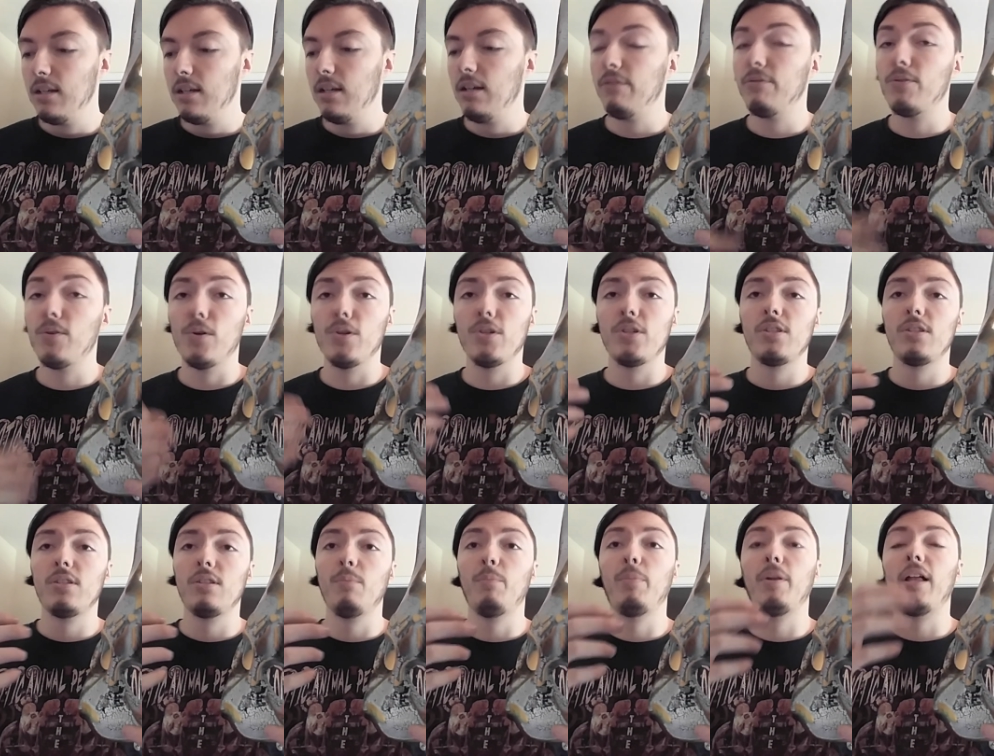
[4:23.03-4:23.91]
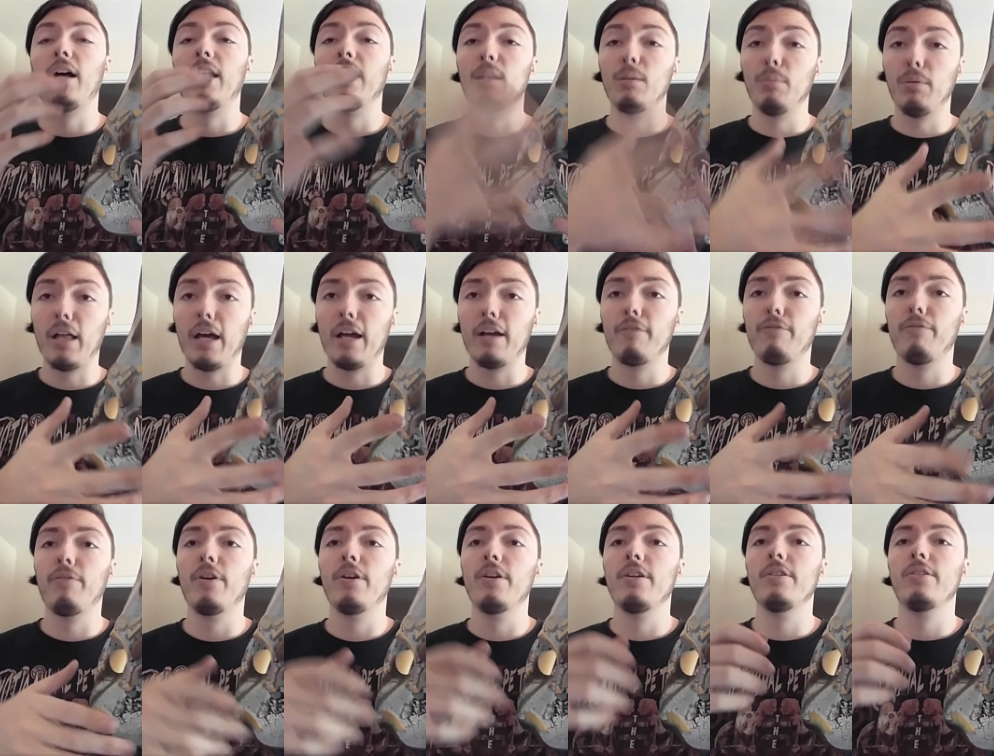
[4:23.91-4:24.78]
Of course, applying the black
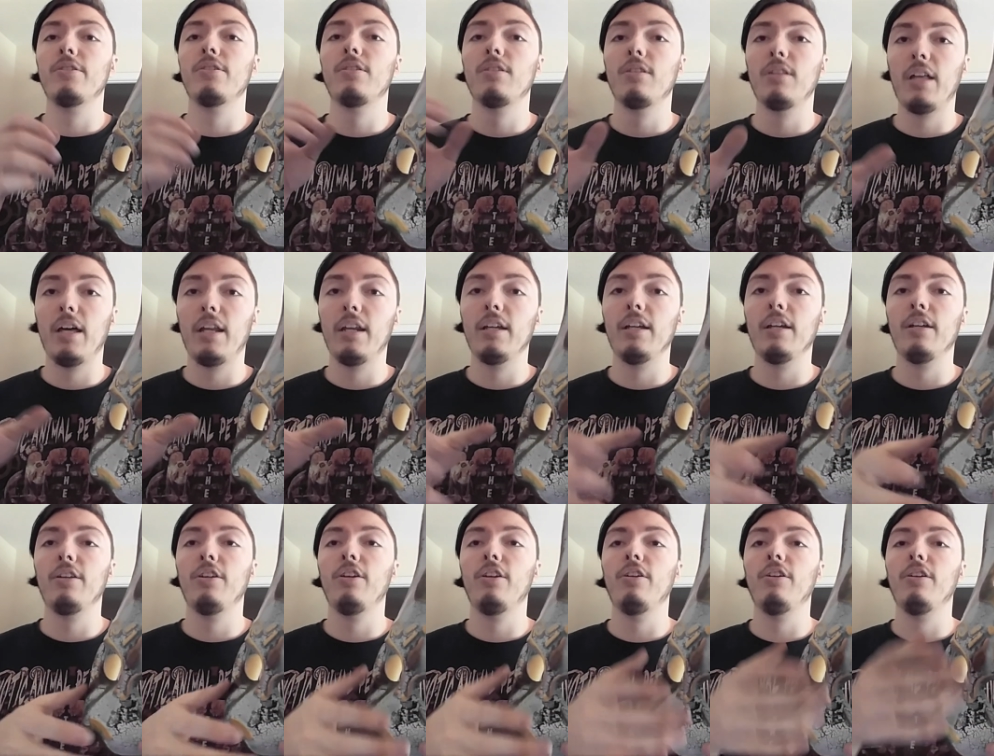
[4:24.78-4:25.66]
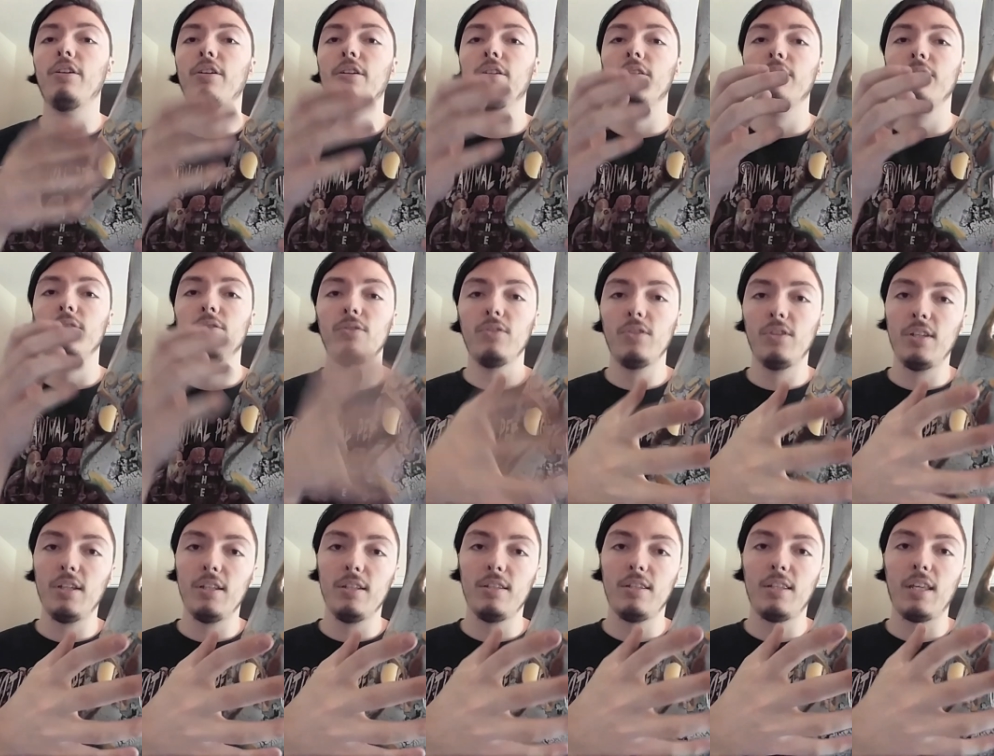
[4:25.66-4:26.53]
first, letting it cure,
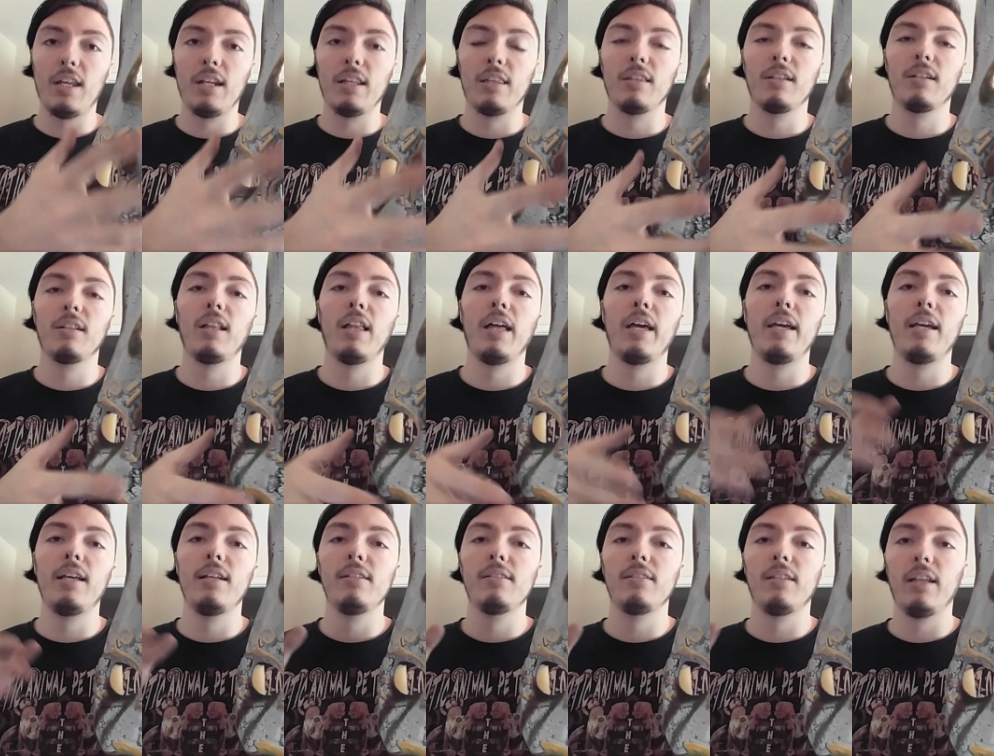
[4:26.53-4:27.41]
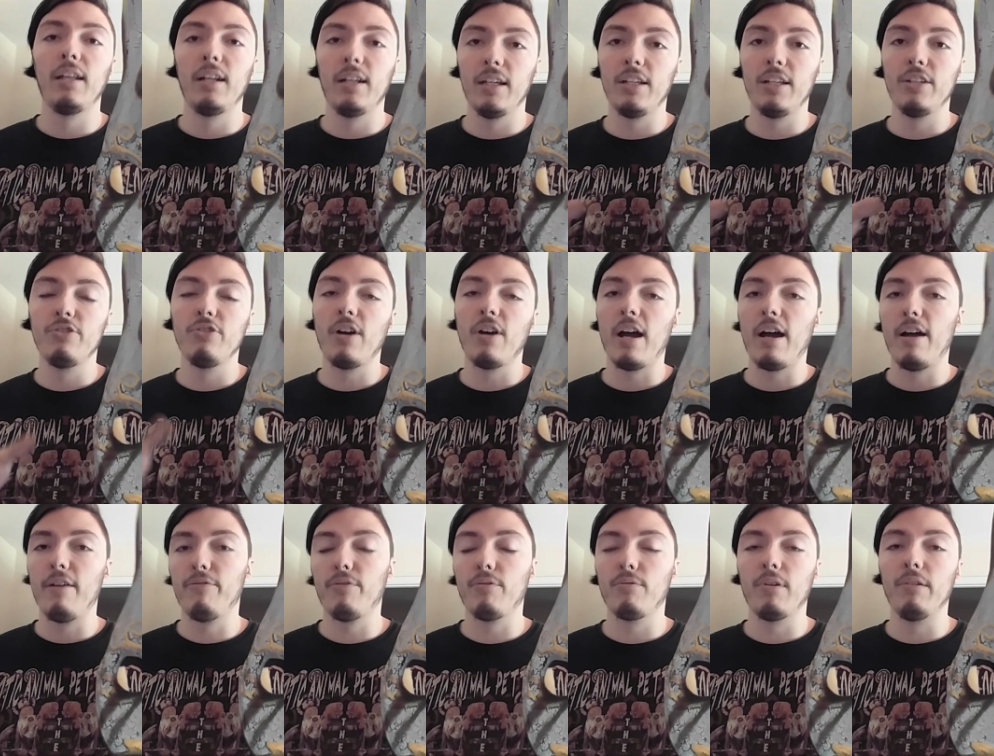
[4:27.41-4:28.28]
then setting the glaze, letting it
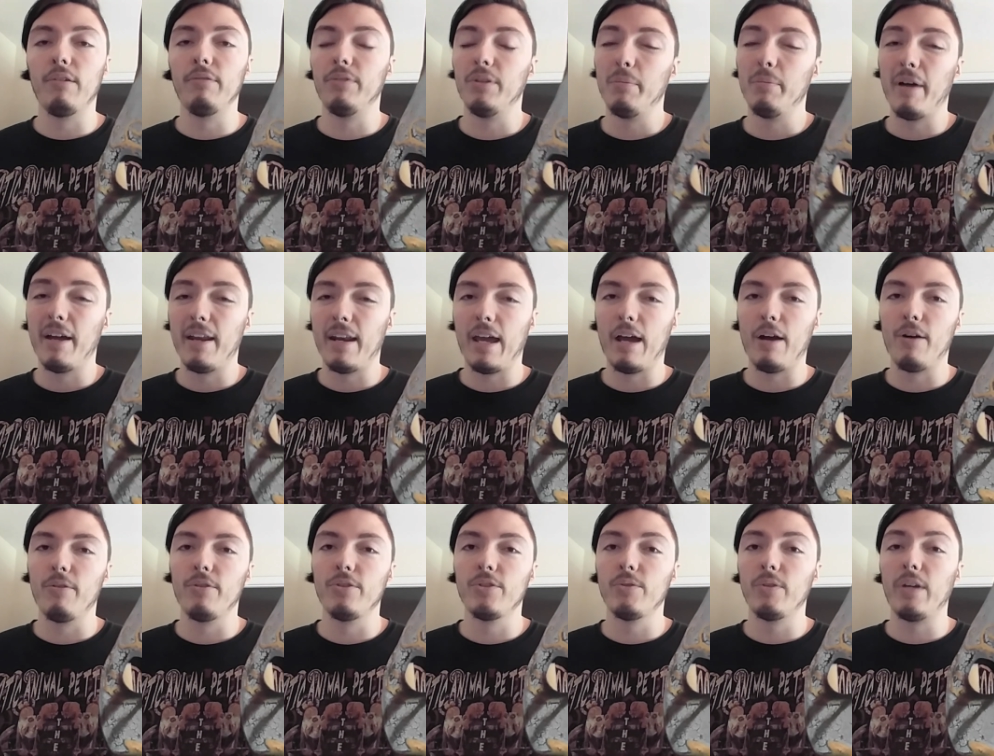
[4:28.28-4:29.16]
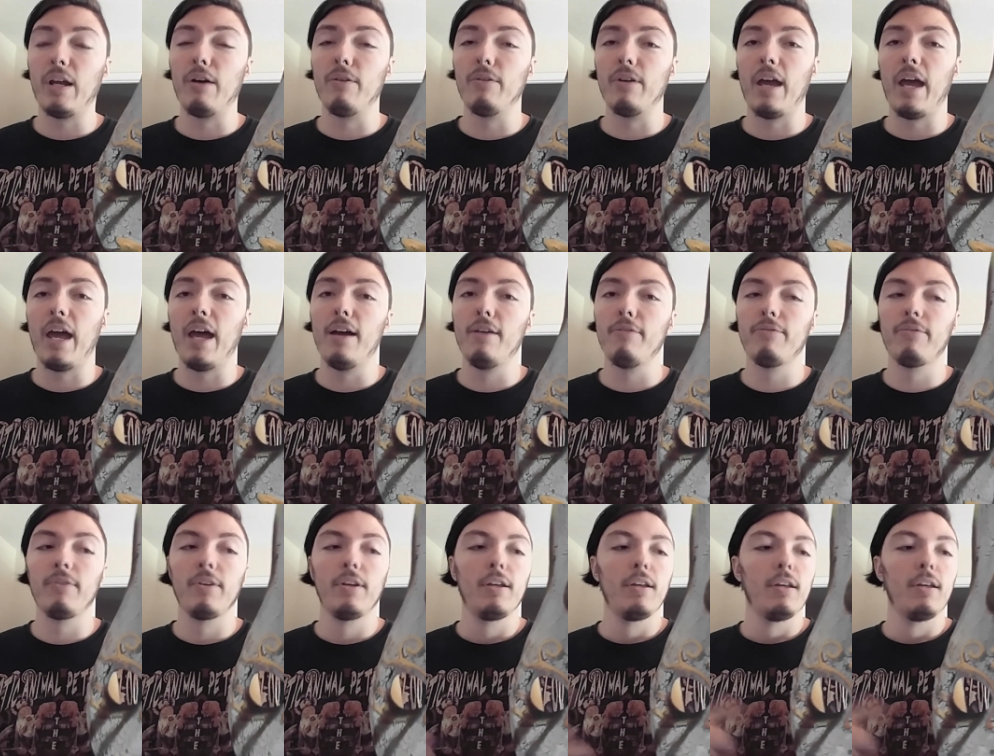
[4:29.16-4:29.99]
dry for roughly about an hour to an hour and a half.